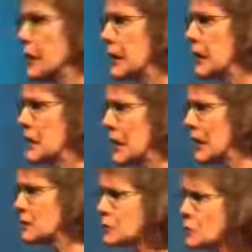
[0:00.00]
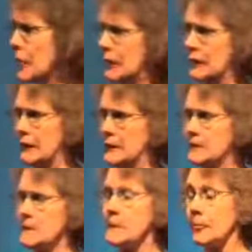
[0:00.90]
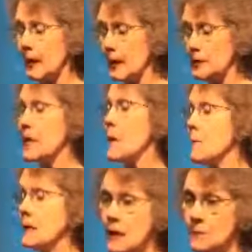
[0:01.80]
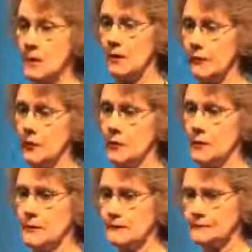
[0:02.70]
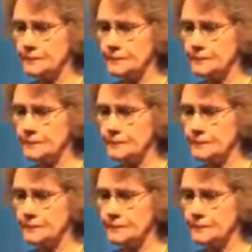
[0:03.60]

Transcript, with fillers: to get it done quickly. It's epidemic, folks.